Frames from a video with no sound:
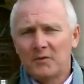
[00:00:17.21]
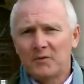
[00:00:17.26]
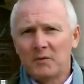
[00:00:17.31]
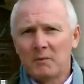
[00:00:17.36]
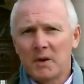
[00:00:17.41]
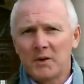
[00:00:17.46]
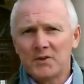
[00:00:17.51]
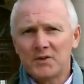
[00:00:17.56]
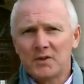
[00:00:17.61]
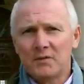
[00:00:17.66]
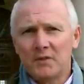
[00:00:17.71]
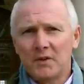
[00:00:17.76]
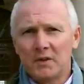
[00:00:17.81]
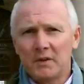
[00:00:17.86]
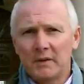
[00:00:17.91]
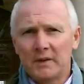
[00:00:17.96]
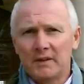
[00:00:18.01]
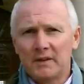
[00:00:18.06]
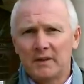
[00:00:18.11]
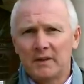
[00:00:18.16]
For most of
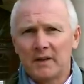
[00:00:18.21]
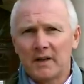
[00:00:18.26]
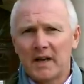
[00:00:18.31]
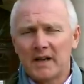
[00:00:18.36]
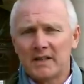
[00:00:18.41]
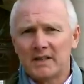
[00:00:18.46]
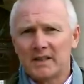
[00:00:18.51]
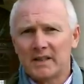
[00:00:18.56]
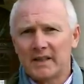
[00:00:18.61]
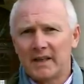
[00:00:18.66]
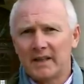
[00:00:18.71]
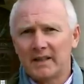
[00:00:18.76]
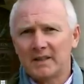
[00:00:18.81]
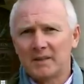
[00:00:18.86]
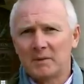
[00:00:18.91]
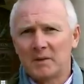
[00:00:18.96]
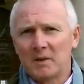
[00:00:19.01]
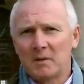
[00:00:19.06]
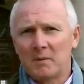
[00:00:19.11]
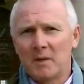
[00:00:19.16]
you in the United
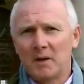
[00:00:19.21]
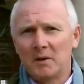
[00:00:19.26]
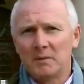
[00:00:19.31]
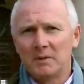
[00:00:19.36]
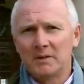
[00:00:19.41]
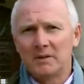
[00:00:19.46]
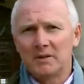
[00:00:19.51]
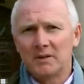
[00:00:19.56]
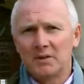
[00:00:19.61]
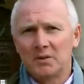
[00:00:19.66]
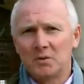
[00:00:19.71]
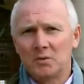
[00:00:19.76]
Kingdom at the moment,